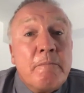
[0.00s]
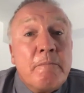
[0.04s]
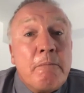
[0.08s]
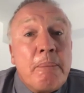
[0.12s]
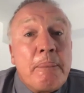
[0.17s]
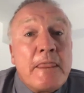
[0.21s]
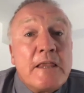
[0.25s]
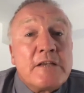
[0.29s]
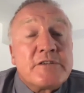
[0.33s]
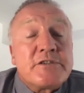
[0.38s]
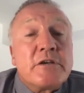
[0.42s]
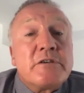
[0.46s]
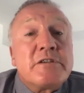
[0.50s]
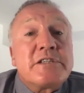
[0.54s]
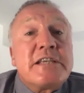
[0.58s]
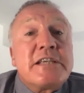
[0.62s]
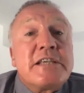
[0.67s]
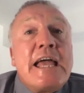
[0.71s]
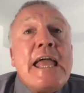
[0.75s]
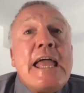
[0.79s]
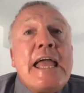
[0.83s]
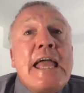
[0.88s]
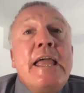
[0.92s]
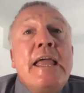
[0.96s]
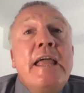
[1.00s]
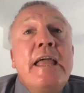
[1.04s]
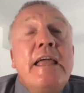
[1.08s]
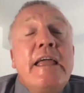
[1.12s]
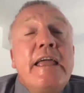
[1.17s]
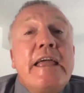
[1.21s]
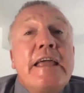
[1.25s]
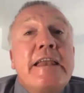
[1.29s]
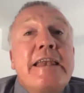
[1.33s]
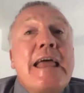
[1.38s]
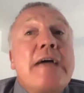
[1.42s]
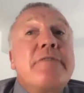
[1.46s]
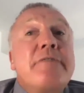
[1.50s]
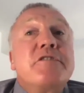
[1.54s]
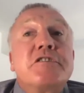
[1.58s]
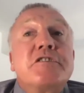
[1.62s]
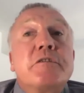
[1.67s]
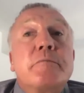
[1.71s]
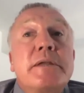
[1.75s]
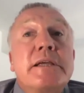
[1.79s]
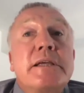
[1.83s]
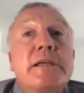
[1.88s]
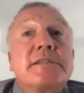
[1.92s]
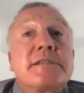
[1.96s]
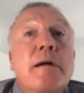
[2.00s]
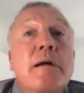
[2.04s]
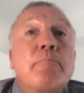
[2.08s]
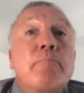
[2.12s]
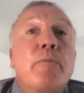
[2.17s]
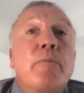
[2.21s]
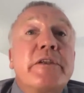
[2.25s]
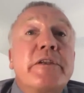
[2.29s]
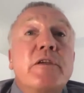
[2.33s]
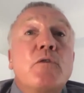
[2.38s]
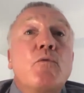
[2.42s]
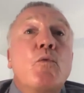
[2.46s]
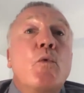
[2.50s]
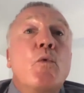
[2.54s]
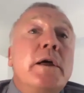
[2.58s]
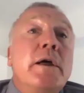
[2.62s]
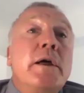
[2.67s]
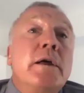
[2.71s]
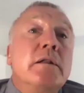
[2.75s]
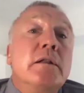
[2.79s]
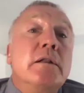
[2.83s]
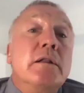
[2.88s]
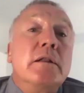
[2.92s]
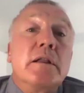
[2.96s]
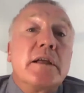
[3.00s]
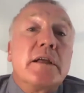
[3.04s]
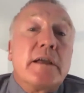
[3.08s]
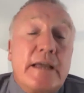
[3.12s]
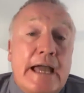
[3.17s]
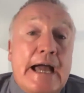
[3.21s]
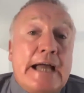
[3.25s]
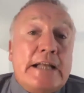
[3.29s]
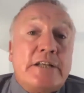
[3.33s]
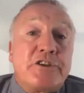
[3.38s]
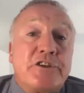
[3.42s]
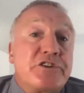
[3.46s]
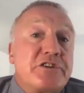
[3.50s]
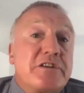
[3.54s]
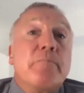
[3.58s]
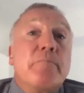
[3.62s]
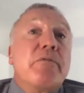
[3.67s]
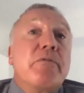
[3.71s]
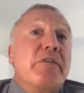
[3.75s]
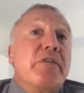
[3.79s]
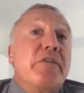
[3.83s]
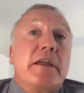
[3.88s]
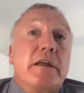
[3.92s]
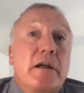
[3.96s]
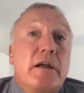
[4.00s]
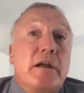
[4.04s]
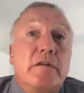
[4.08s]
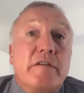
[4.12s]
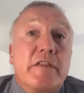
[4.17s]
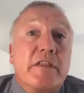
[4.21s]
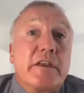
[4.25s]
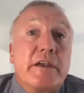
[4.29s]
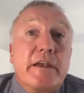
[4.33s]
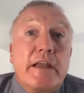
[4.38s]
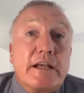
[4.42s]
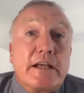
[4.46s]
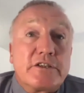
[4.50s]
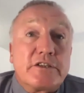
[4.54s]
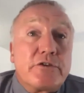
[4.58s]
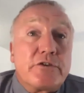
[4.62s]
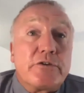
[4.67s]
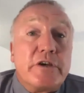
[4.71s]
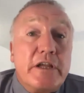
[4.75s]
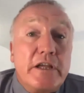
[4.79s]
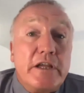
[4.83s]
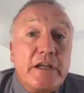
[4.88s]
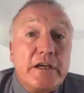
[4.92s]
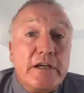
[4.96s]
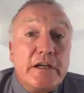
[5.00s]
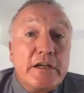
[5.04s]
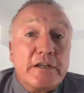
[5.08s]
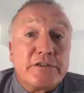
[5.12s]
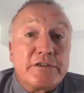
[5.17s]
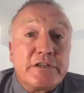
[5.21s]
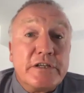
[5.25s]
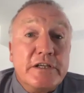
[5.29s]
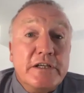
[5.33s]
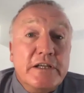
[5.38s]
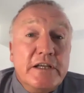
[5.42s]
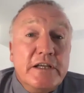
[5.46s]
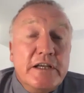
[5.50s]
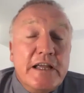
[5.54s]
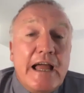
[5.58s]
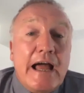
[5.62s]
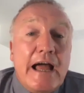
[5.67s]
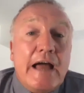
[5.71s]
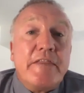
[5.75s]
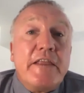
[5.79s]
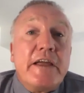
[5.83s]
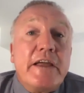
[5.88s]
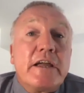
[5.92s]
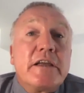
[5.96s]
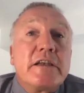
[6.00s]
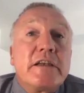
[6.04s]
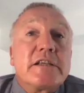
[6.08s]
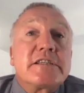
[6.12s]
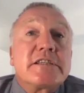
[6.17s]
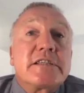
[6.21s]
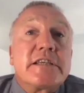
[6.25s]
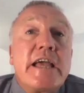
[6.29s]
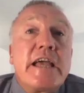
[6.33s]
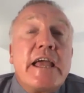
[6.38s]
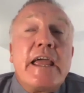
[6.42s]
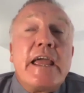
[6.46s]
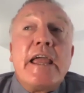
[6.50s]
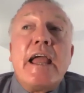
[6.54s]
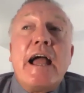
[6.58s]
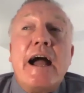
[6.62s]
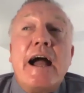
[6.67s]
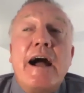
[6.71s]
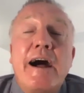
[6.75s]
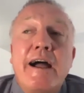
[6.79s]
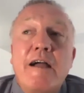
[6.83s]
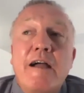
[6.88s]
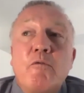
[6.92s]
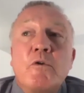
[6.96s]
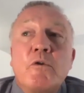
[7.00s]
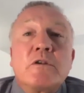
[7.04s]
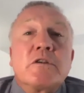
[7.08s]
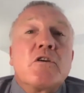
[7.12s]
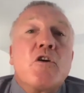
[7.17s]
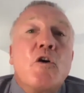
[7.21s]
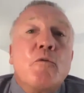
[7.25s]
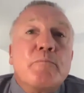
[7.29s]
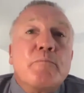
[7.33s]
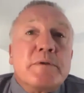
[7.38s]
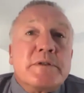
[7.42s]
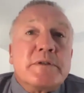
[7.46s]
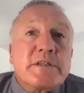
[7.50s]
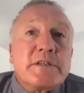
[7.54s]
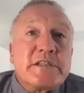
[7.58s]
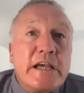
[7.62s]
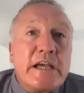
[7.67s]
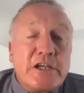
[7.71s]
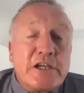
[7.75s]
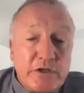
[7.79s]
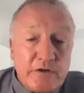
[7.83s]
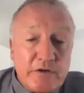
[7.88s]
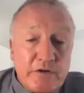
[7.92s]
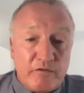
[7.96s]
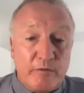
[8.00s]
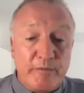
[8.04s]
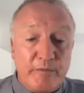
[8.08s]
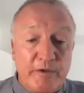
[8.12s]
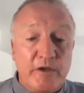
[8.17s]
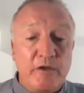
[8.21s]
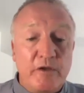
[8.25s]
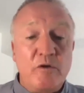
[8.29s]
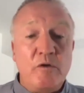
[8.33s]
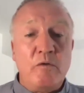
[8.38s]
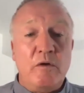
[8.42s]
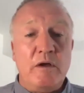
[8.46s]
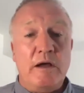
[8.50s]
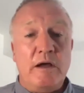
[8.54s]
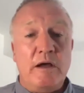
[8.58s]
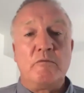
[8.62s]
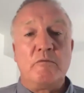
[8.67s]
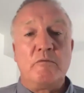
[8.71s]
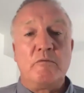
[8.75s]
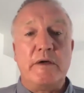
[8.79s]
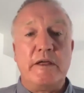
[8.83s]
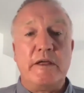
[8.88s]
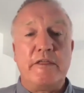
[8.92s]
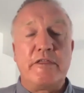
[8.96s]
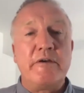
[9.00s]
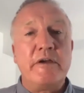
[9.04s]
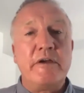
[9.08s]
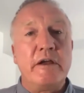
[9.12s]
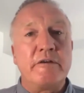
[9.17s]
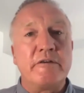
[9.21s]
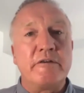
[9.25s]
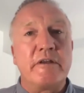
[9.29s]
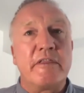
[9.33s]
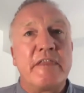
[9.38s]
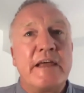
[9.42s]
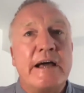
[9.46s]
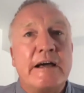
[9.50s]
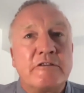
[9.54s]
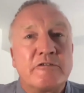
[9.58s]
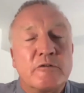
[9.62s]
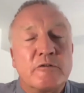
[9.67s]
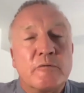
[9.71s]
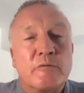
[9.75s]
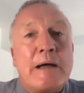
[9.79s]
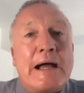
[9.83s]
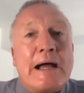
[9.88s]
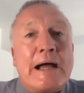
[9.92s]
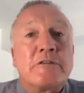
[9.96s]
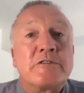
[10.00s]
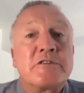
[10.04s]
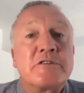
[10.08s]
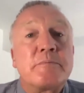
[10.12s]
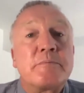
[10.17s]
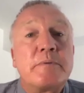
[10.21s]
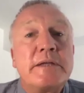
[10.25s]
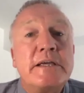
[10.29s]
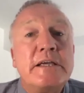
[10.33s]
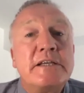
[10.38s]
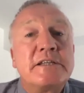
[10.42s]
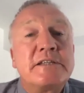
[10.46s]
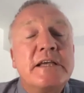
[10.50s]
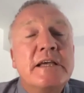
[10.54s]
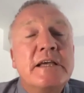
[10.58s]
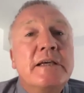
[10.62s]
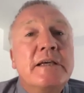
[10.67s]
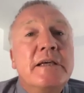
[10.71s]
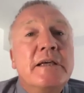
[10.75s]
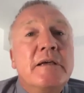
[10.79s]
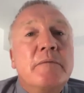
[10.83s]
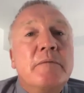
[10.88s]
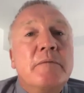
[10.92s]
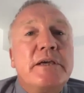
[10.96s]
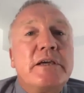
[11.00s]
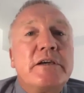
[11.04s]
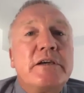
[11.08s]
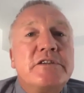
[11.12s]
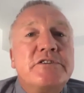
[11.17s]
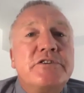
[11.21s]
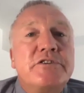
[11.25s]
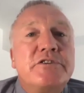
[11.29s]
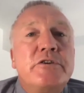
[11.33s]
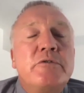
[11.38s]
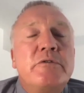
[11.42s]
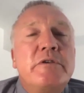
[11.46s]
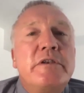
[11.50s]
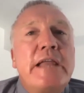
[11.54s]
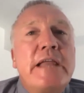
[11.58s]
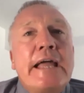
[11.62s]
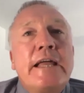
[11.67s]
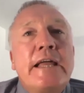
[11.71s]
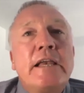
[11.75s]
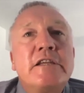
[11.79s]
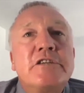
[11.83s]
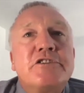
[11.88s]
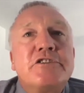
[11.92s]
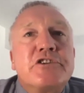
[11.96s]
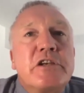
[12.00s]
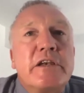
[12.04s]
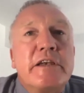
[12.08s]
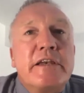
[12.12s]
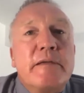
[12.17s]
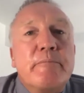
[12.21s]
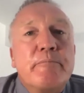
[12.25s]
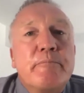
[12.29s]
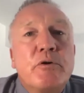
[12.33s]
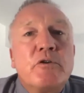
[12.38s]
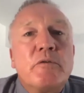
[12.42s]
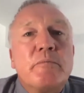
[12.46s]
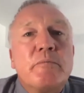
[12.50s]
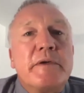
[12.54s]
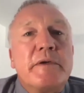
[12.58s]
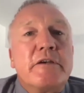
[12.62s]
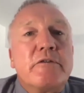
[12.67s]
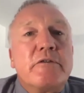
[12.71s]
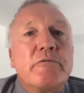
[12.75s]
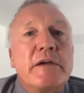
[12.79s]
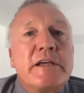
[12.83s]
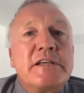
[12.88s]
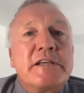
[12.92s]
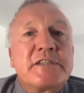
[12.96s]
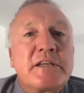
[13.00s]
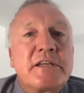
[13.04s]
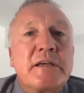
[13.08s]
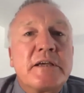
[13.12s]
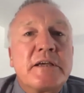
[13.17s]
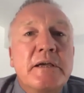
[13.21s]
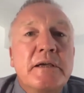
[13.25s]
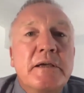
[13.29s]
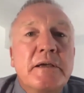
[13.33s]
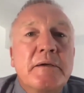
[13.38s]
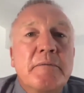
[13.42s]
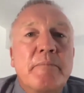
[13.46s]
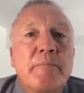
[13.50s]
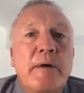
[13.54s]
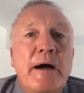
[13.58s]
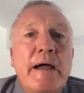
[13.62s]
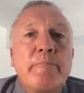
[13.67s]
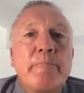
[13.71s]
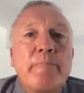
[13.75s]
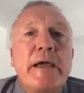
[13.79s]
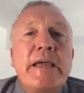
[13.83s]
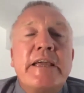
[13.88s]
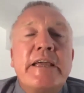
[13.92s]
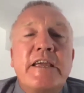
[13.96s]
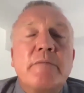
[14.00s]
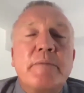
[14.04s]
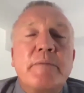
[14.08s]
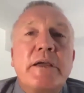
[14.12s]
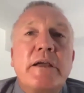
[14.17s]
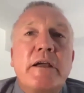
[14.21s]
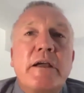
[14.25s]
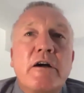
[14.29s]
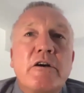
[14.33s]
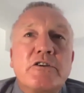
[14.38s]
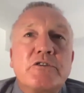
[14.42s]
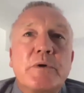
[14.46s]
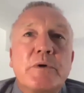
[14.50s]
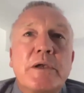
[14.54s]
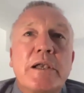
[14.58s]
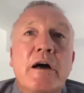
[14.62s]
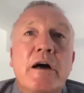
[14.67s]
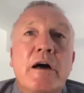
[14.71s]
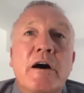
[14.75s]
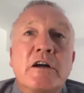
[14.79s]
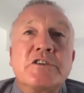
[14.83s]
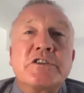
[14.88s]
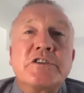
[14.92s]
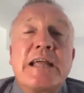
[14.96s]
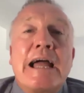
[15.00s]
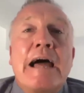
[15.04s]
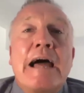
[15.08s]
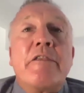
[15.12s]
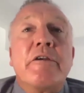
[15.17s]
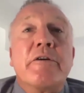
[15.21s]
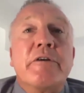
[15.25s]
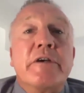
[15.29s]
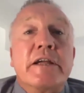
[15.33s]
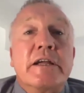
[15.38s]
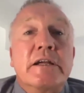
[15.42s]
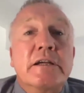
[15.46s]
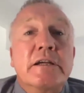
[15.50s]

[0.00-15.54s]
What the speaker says: So say inevitably somebody will catch something over the next 3 years, and they're going to say, I want compensation from you. I want my £300,000, please, because you negligently put me at risk by making me go to a large gathering.